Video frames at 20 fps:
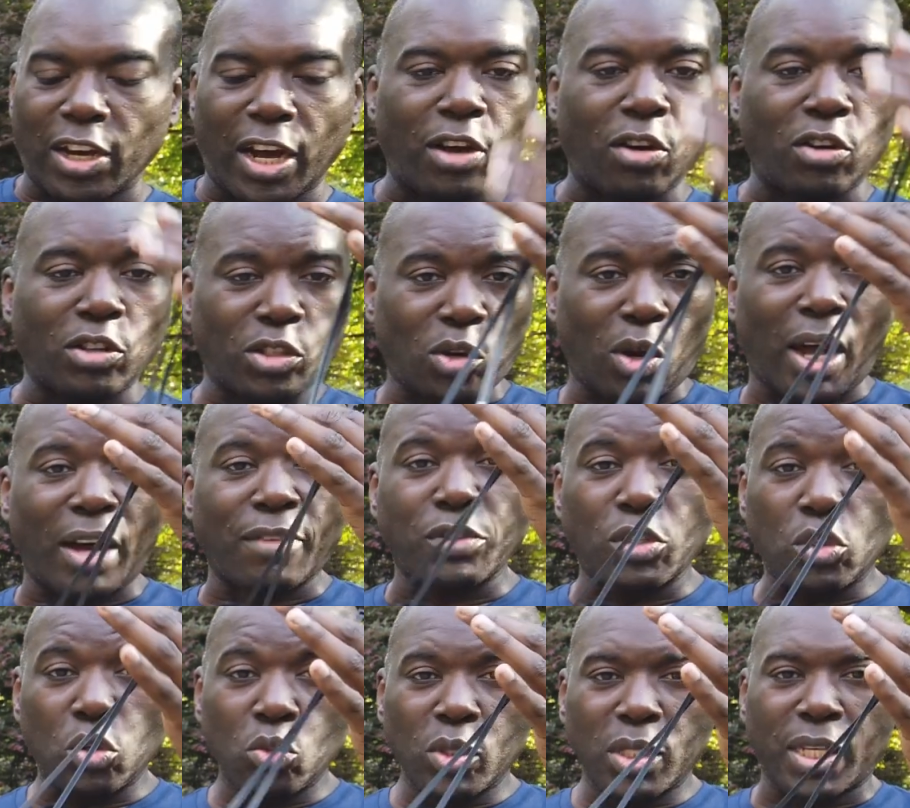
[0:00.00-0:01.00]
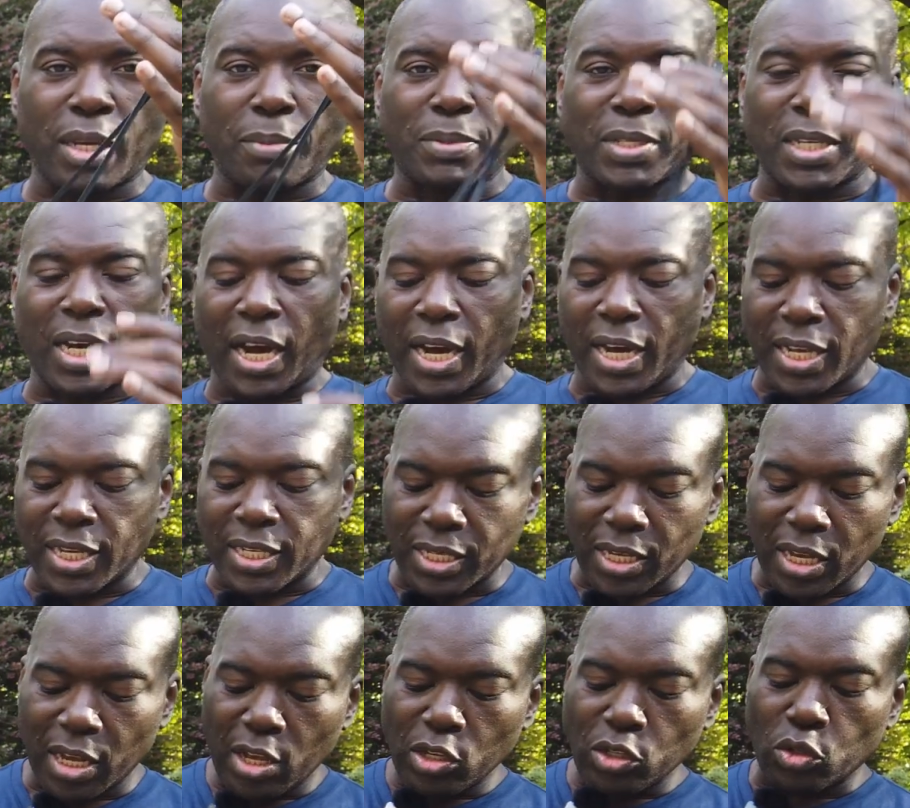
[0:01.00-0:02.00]
I also have 2 zip
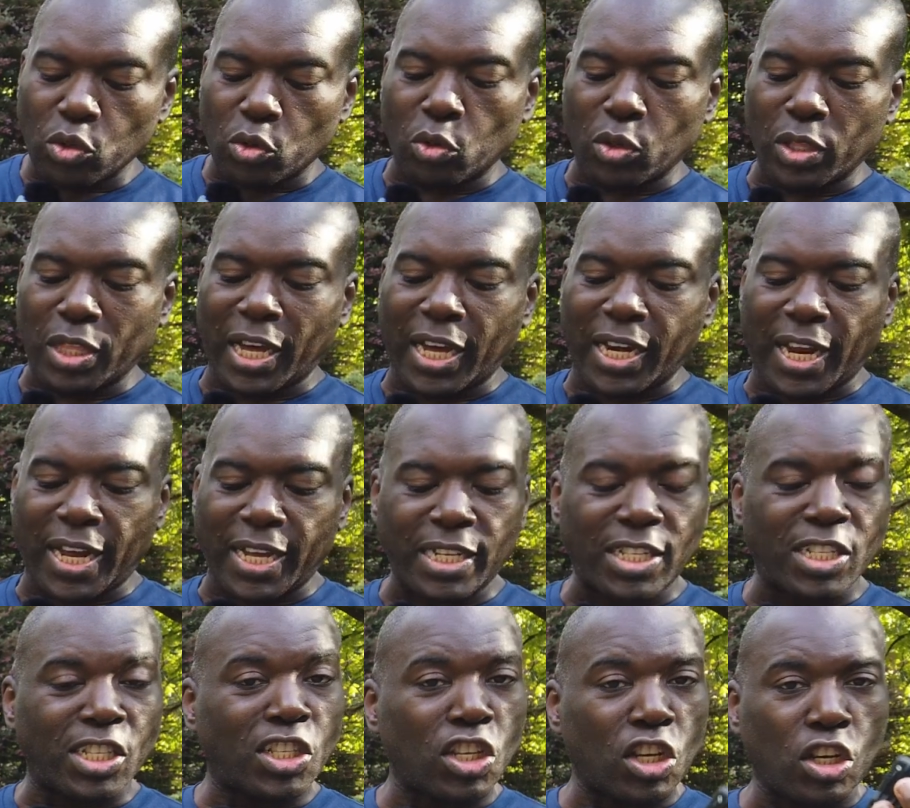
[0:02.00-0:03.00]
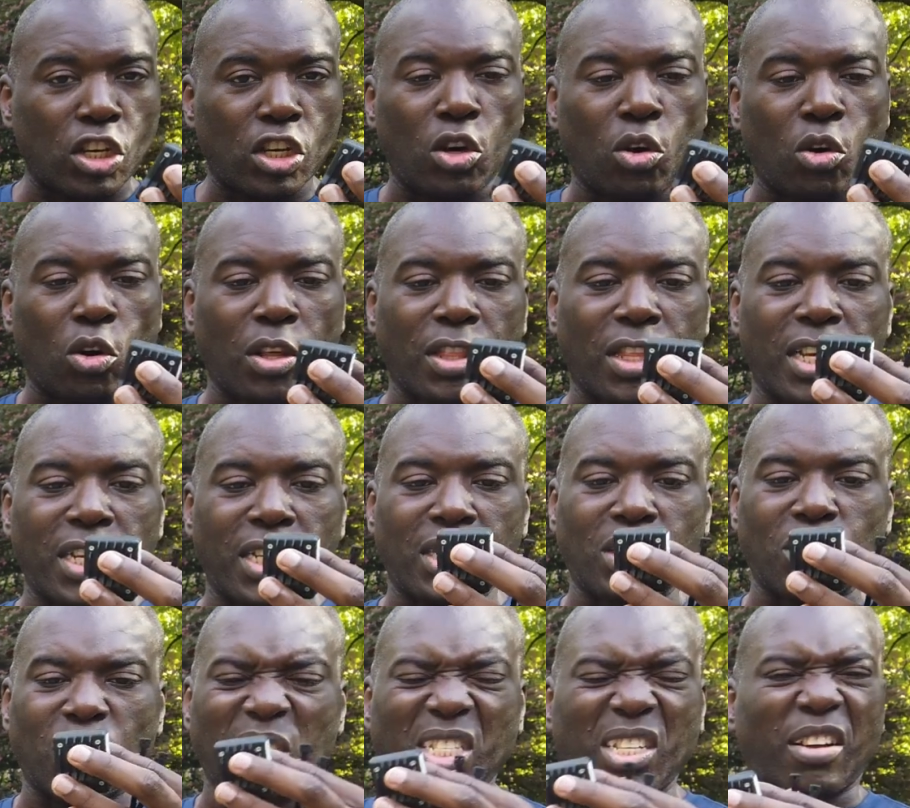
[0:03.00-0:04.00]
ties so that I can secure this
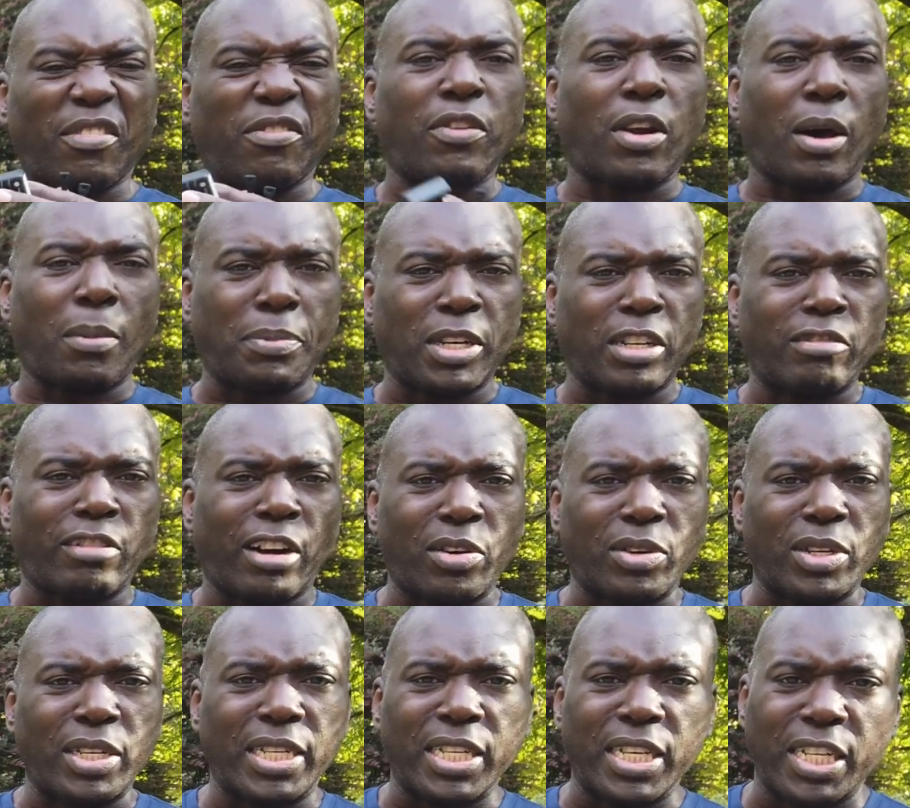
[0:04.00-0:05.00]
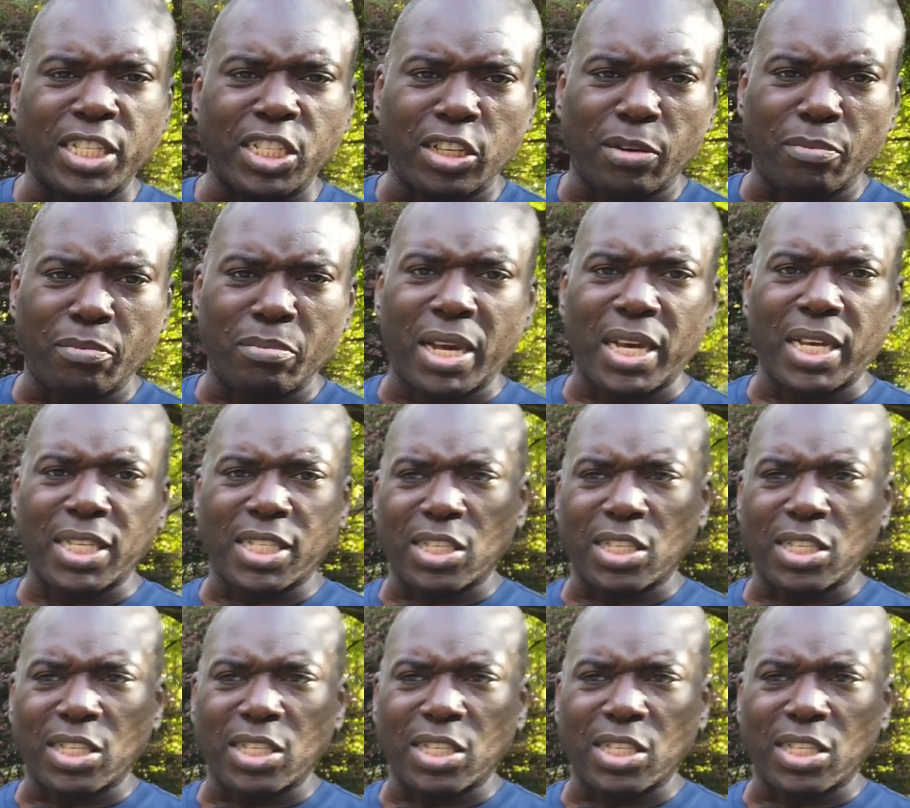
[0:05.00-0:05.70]
so it's not flopping around in the engine bay.